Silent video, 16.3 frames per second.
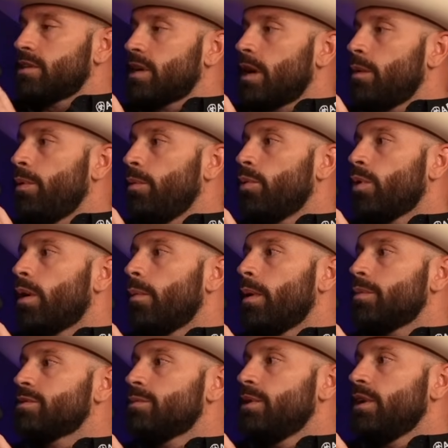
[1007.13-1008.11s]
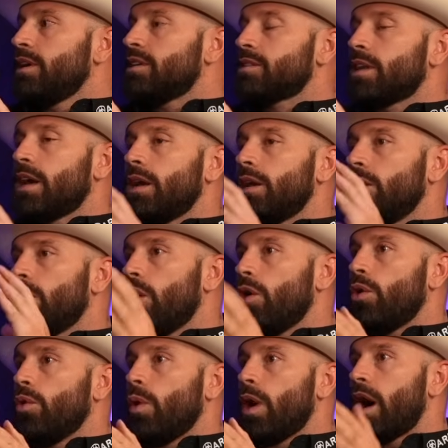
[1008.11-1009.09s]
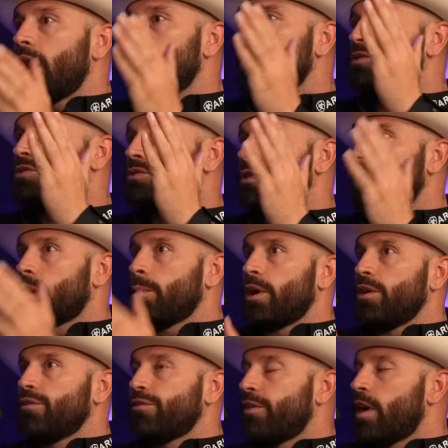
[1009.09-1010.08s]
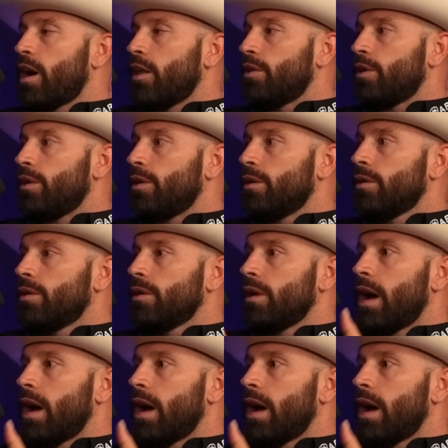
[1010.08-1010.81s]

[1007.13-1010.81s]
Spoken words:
time people come up to me, it's like, yo, I heard you talk about your father.